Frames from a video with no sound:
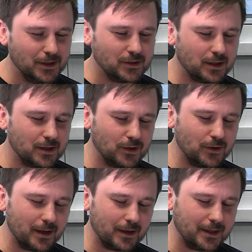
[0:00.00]
So I think you
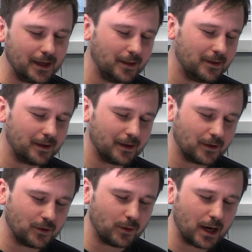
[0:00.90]
kind of get a
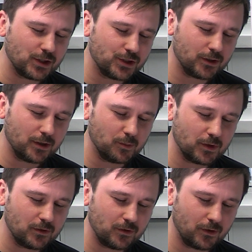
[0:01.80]
gradual
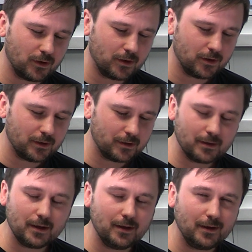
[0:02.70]

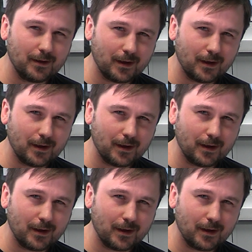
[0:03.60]
maturity